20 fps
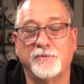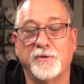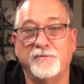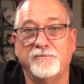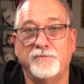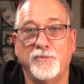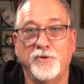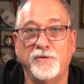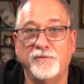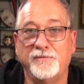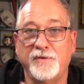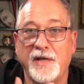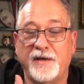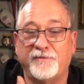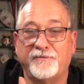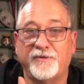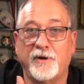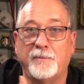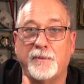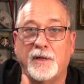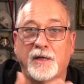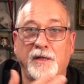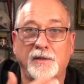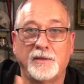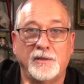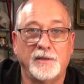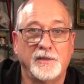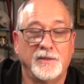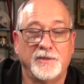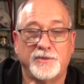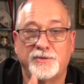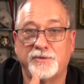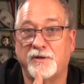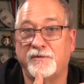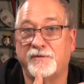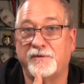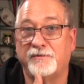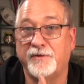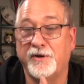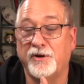we moved that from a sort
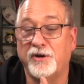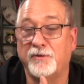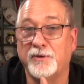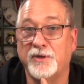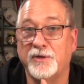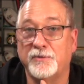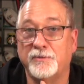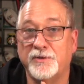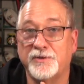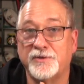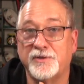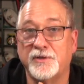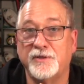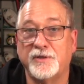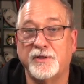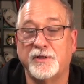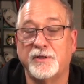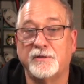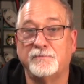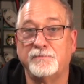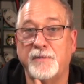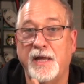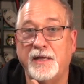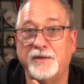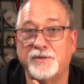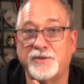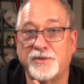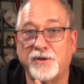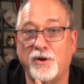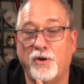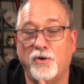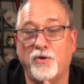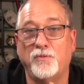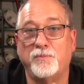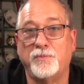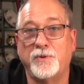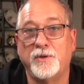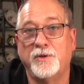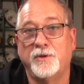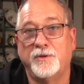of a variable that was in the main
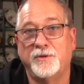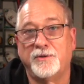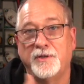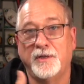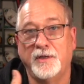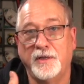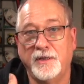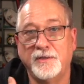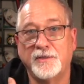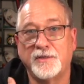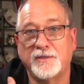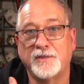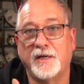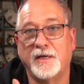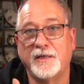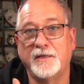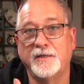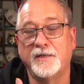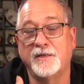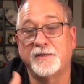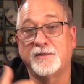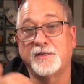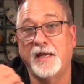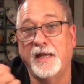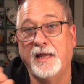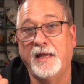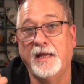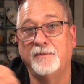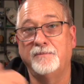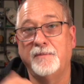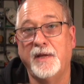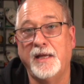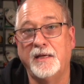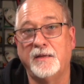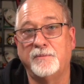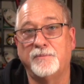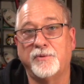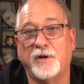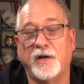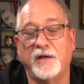scope to inside this and made
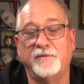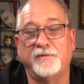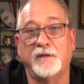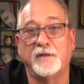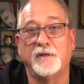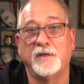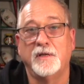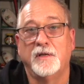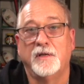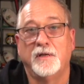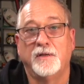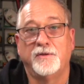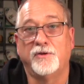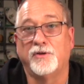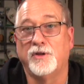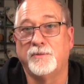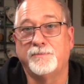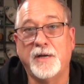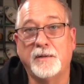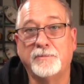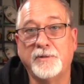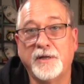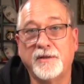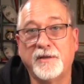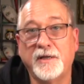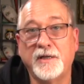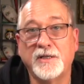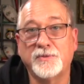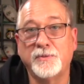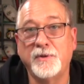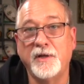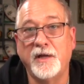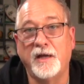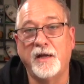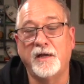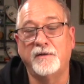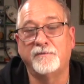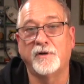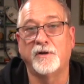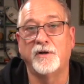it private. The only public things we
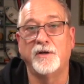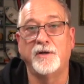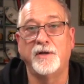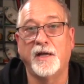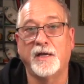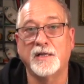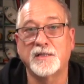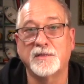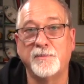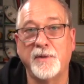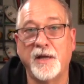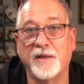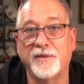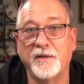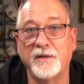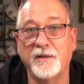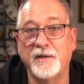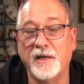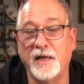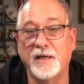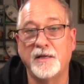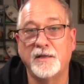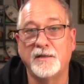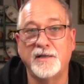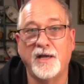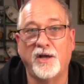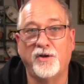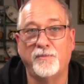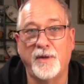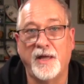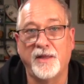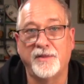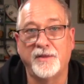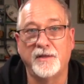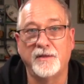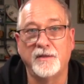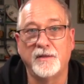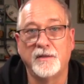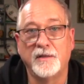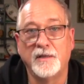have are a next method and a del
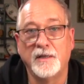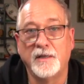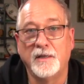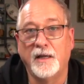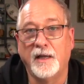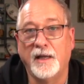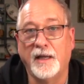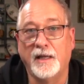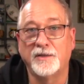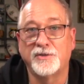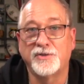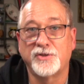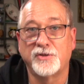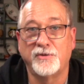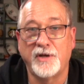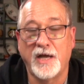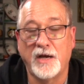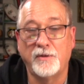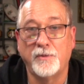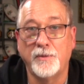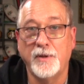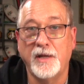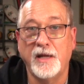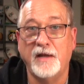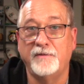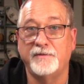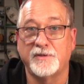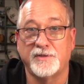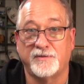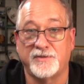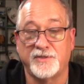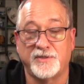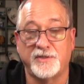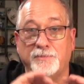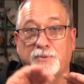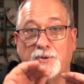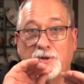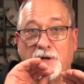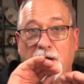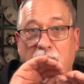method. And so now what we have is a
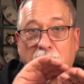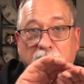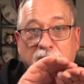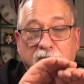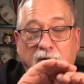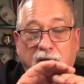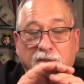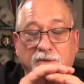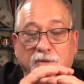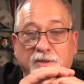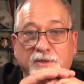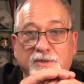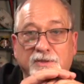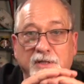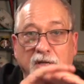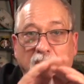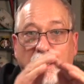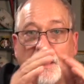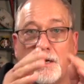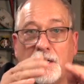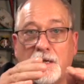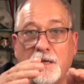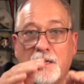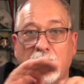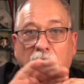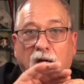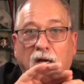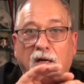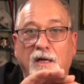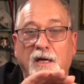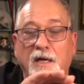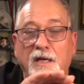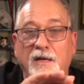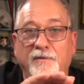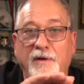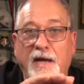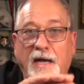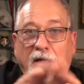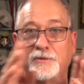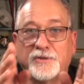simple contract. You can see our, our kind
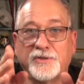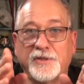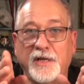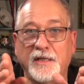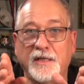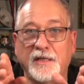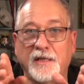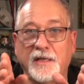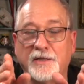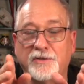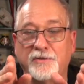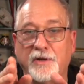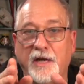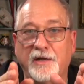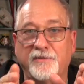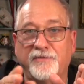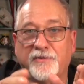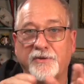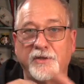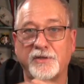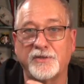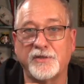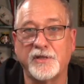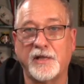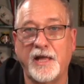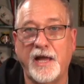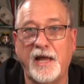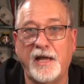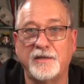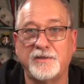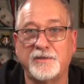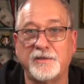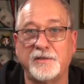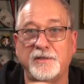of outside contract for this class